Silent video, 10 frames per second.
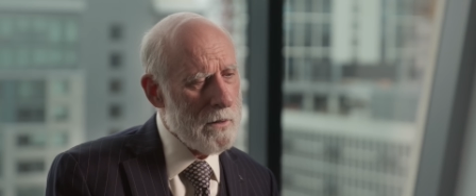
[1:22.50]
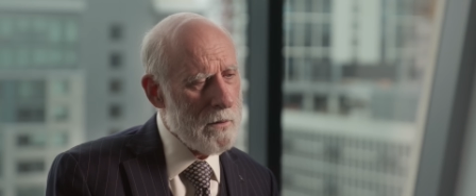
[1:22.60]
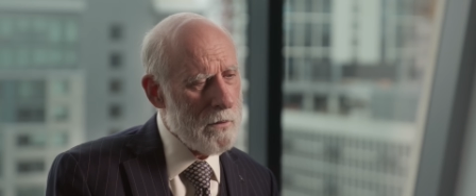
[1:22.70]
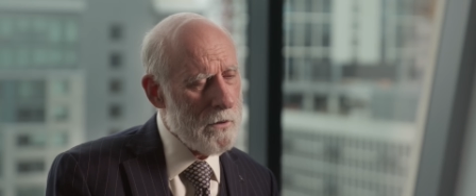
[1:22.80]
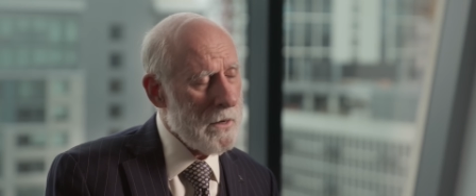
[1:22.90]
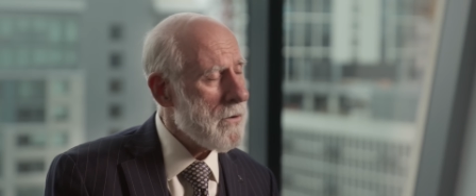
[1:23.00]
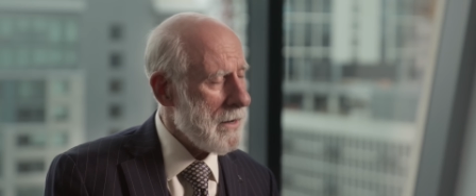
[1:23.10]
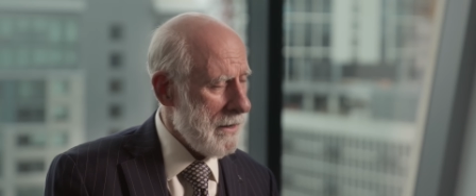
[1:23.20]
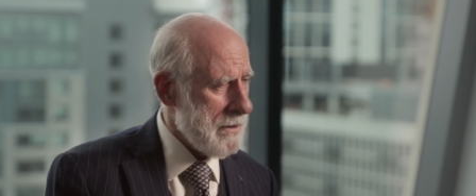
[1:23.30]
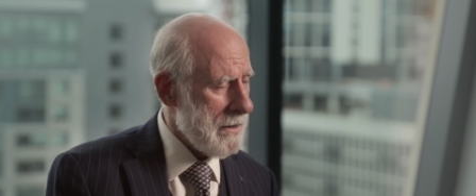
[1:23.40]
uh, the
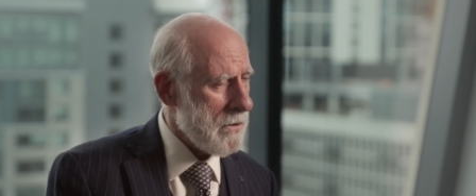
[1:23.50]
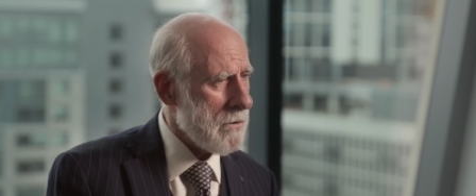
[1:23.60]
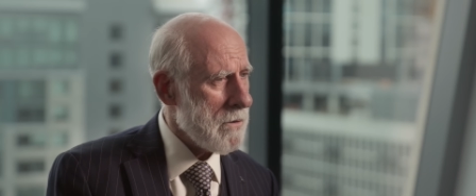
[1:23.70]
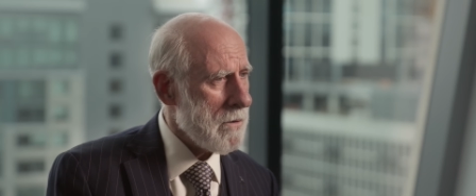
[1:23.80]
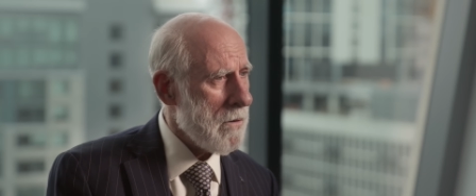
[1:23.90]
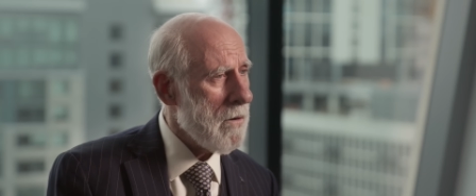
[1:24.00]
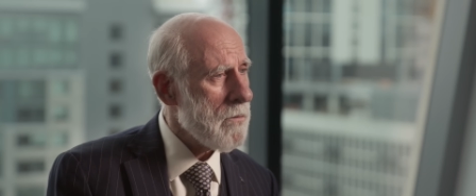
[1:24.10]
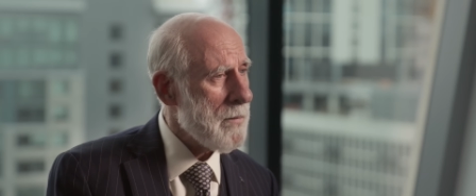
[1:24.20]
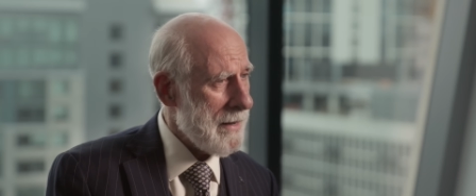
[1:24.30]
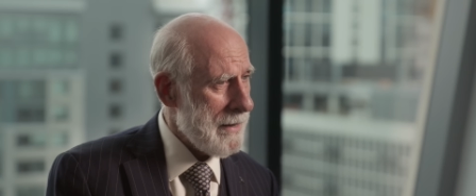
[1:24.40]
hearing aid dealer
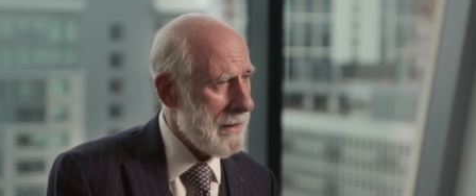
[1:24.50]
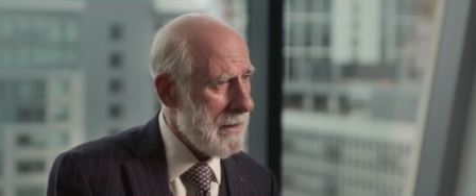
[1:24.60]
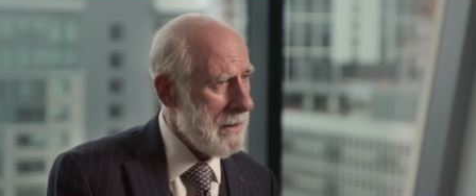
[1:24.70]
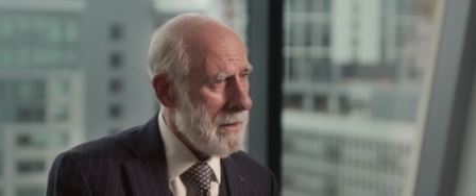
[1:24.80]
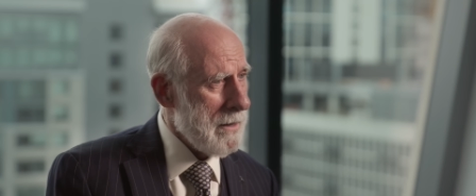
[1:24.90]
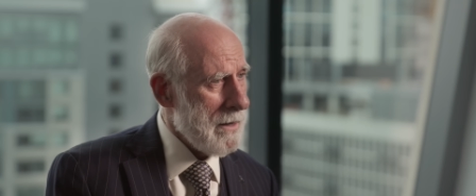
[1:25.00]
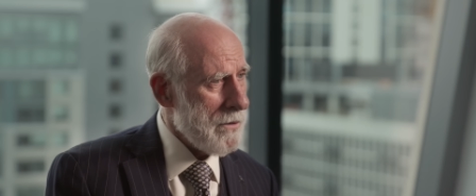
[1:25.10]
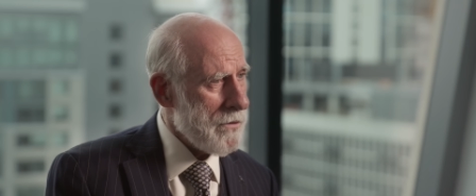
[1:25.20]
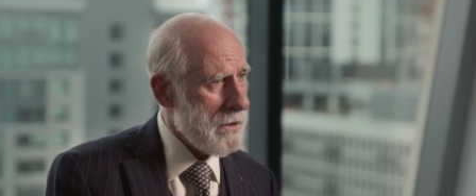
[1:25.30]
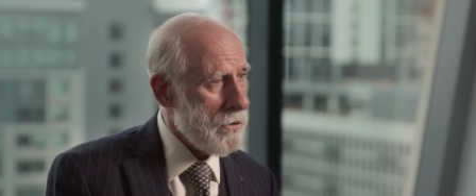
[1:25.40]
called me and
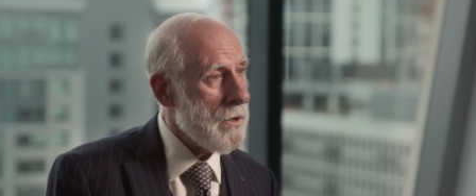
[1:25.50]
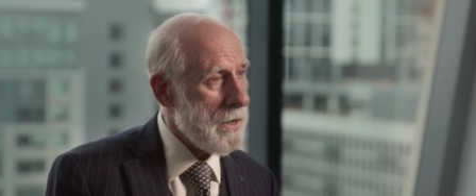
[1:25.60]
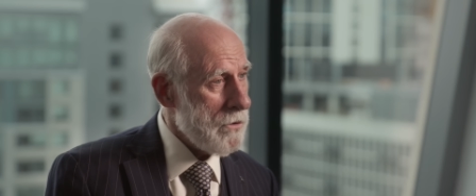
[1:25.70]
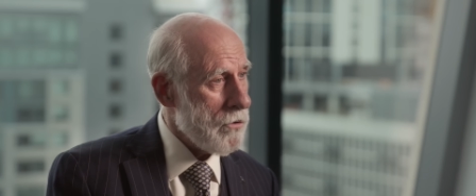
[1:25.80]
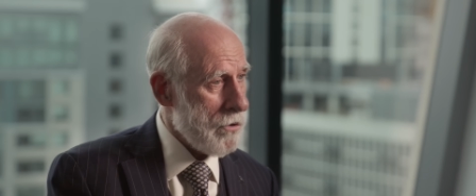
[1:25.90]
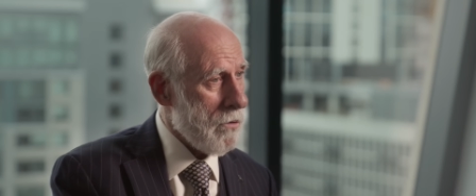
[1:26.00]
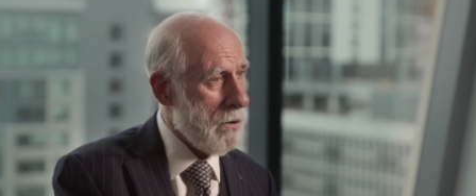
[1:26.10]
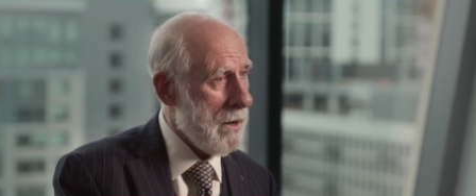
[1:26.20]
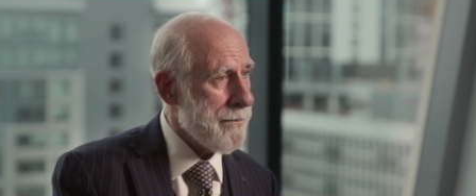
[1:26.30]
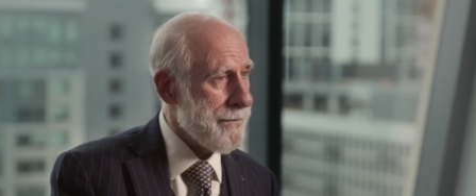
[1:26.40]
said, You need to show
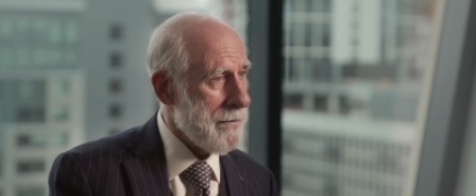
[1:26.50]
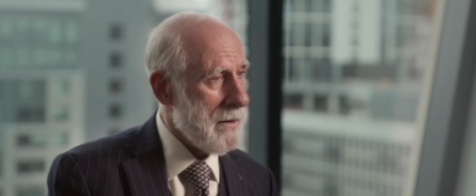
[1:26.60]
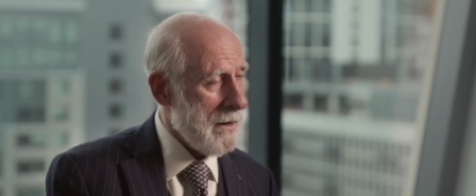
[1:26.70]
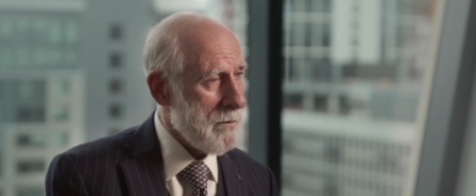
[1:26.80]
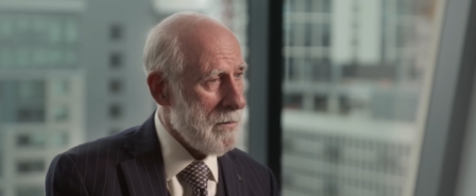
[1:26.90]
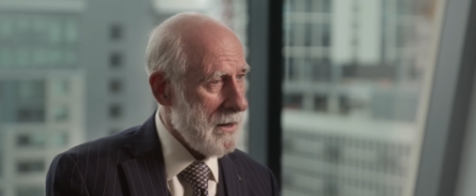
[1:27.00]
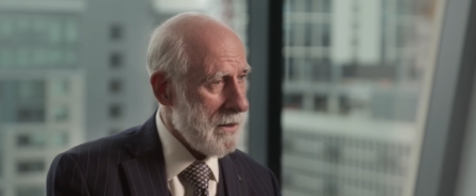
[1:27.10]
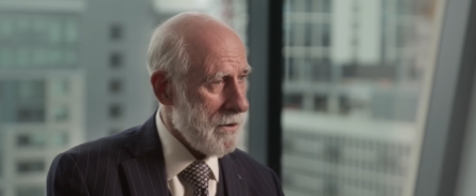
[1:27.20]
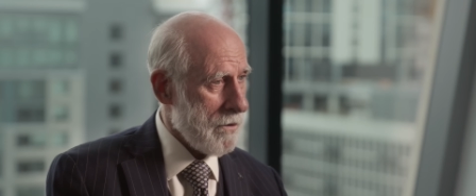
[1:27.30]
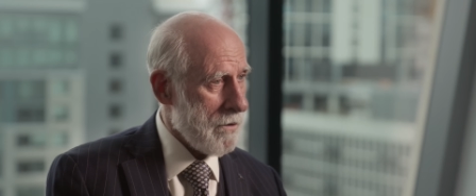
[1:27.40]
up and meet
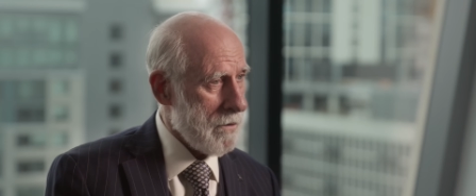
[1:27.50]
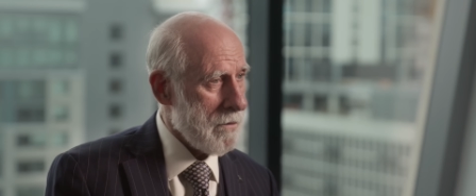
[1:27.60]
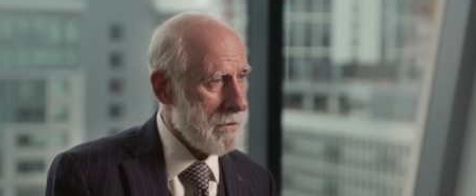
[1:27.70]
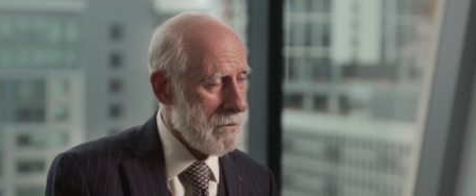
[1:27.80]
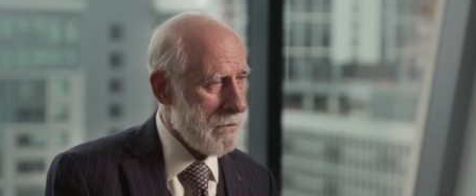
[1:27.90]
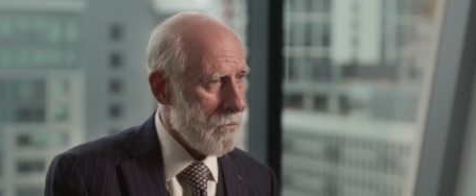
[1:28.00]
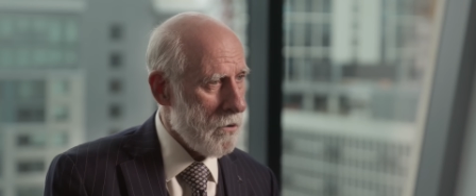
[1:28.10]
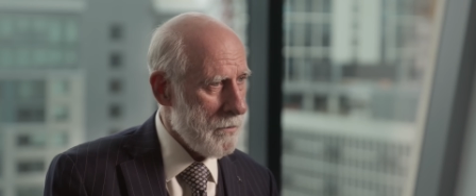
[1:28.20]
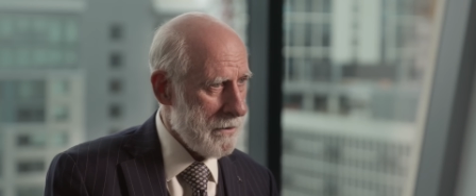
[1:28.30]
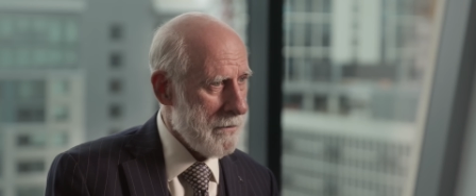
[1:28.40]
this
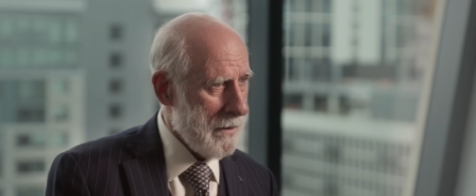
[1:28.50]
woman.